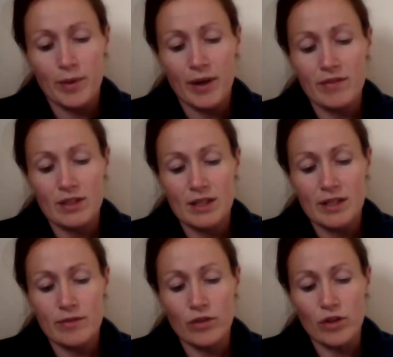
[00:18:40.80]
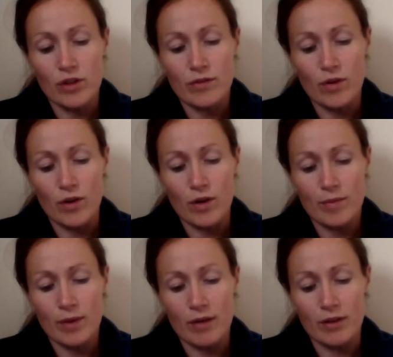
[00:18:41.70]
perfectly full form
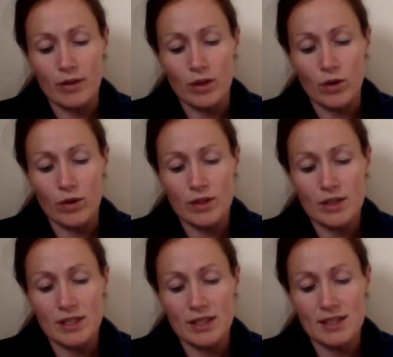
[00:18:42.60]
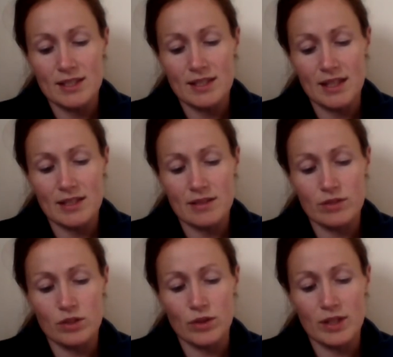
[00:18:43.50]
of our Lord in the state of
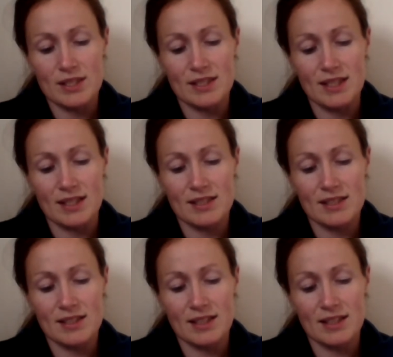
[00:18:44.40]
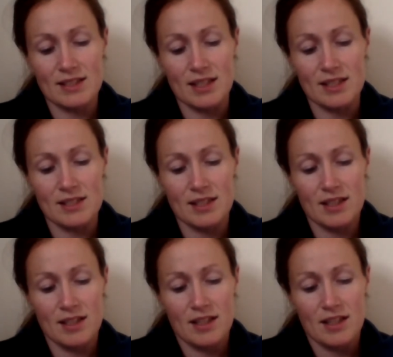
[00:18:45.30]
joyous dance that says,
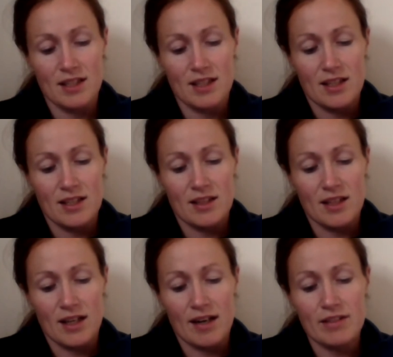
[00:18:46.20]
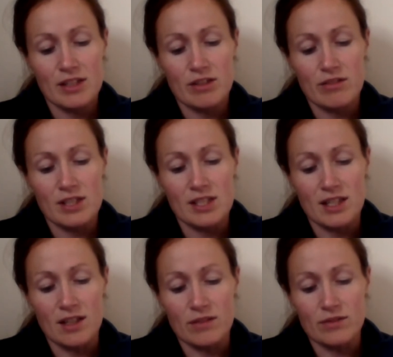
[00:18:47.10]
the characteristic
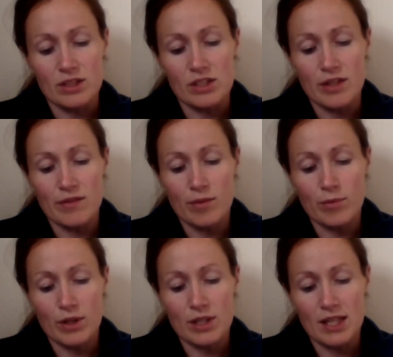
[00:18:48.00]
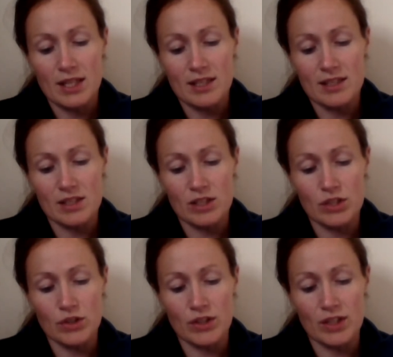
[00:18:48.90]
of the Jivan Mukta is the
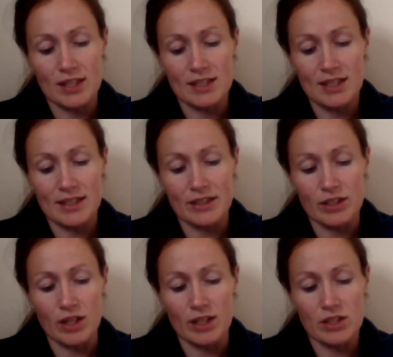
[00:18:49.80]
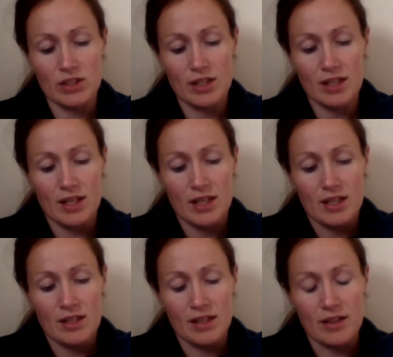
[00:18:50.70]
sure and clear knowledge
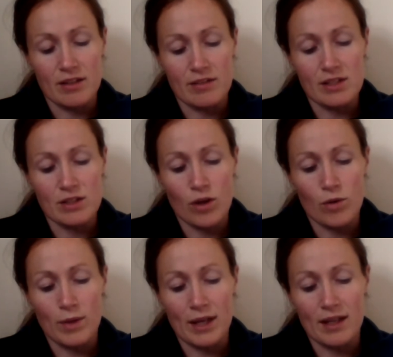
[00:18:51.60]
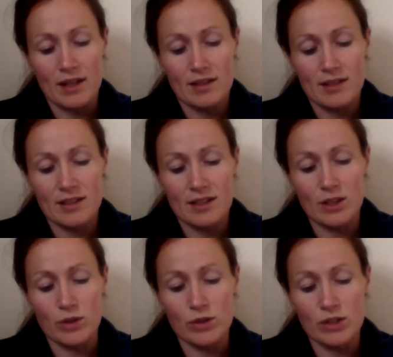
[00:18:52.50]
that there is no Maya,
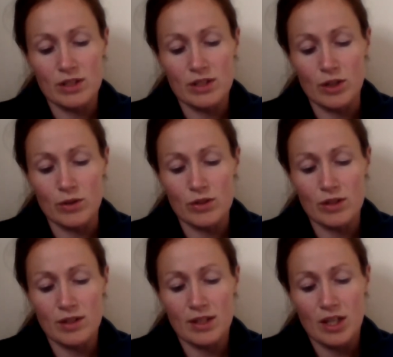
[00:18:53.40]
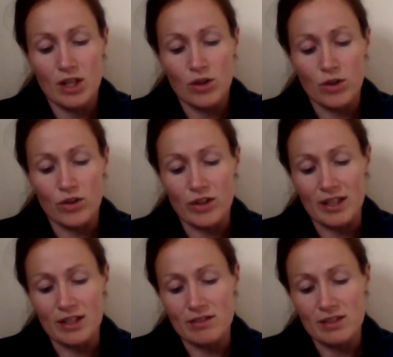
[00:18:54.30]
illusion, delusion, or
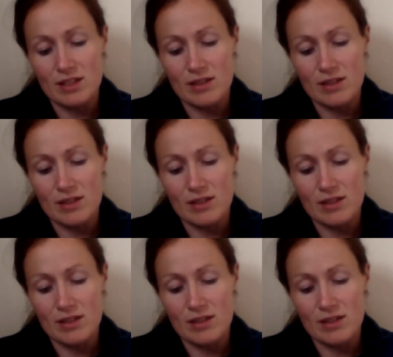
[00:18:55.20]
ignorance,